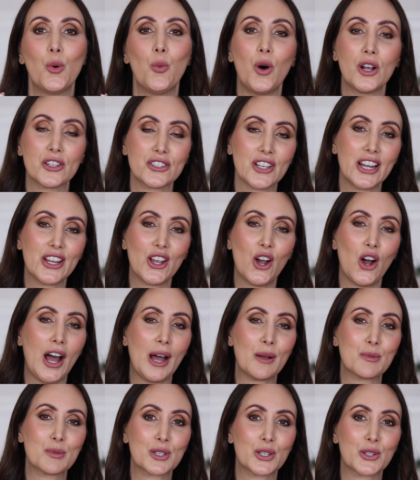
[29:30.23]
what are your
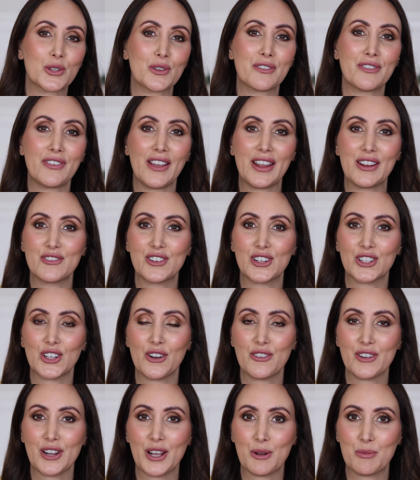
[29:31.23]
absolute favorite
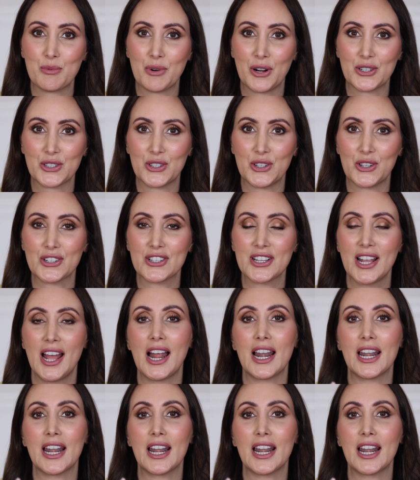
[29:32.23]
L'Oreal products?